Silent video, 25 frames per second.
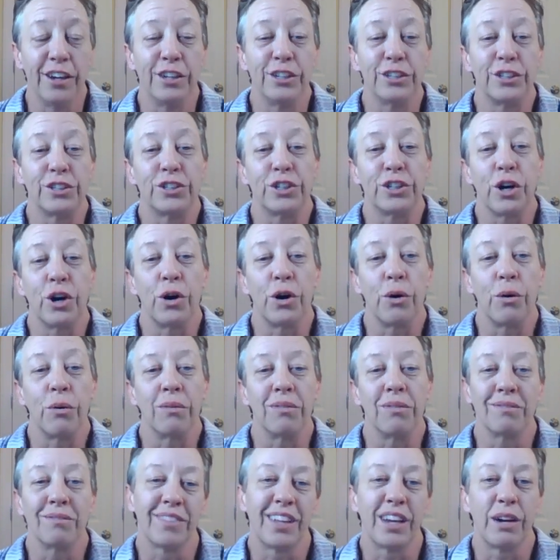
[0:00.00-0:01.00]
So
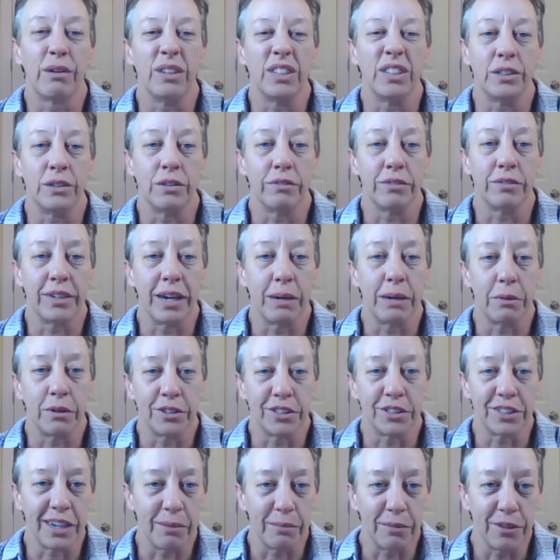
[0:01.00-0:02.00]
they always do a phenomenal
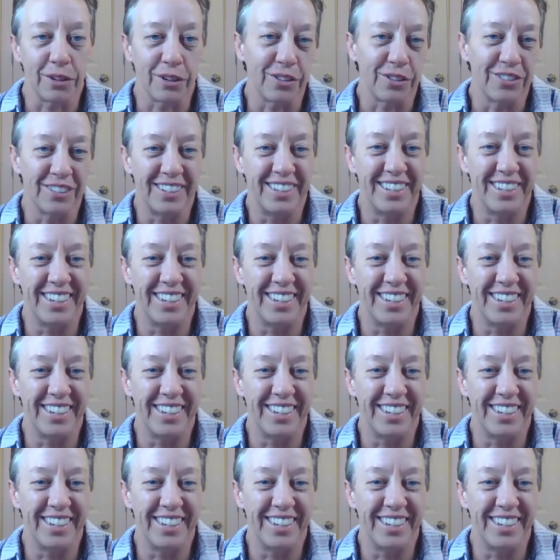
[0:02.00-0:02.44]
job though.